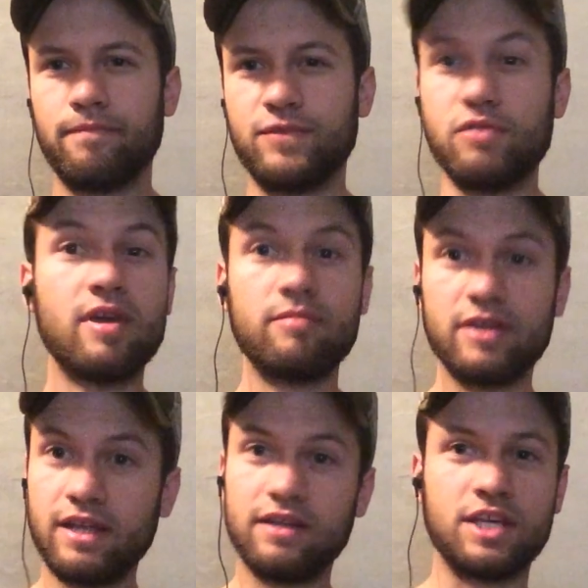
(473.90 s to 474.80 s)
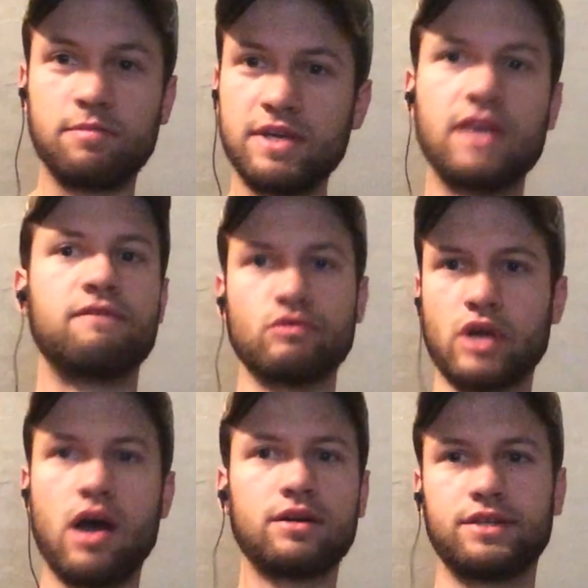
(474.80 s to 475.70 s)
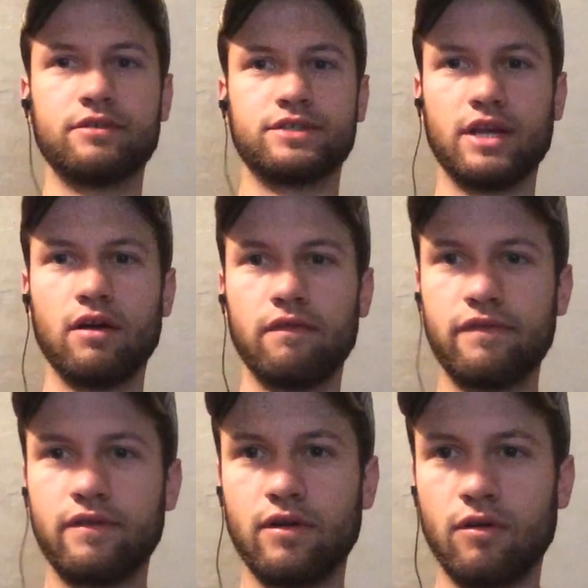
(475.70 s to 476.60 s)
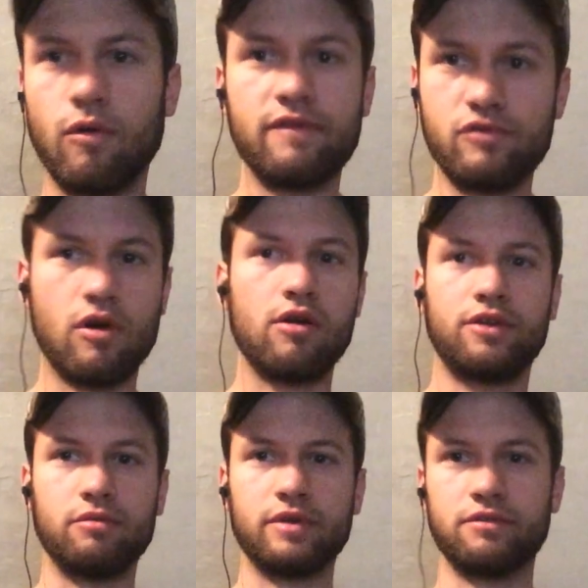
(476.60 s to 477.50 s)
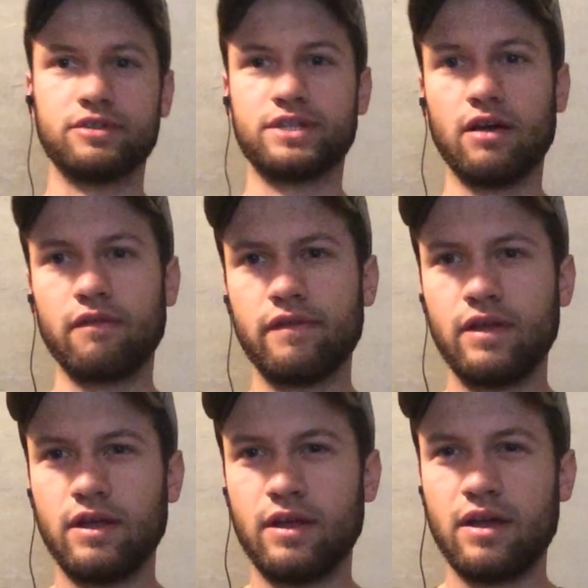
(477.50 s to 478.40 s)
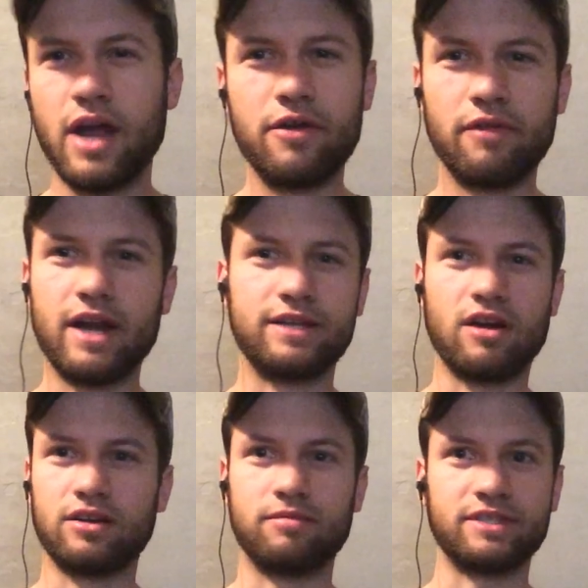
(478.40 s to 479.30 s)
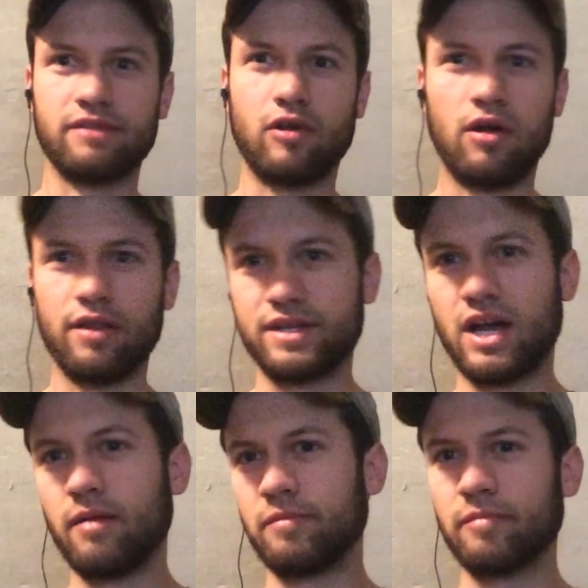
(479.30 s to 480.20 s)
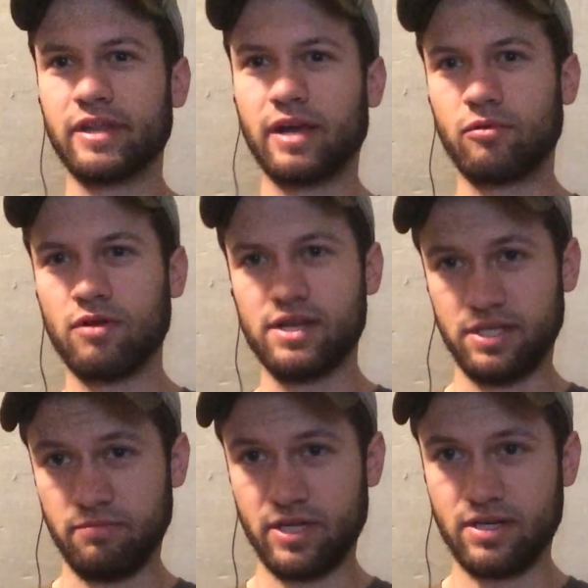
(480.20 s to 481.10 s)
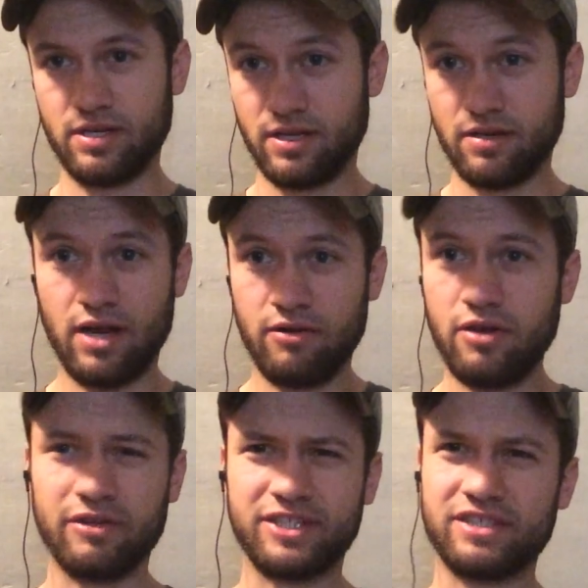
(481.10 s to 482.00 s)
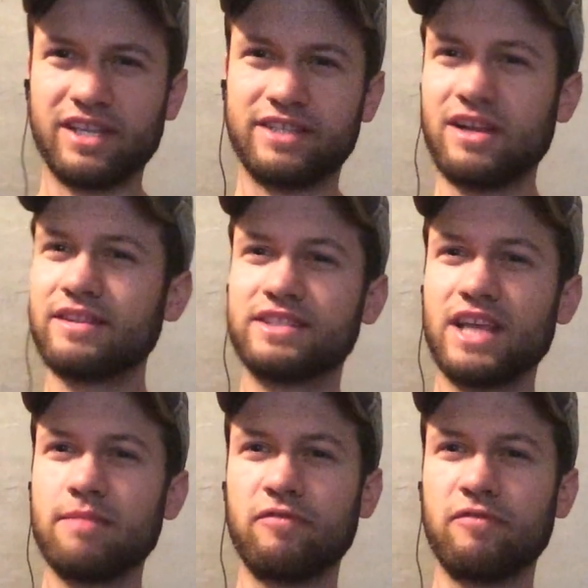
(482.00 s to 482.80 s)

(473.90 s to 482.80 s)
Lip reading: You may be an ENTP if you talk to yourself, or if you argue with yourself. I know that I talk to myself all the time. People think I'm crazy, but I don't know. It's not the same.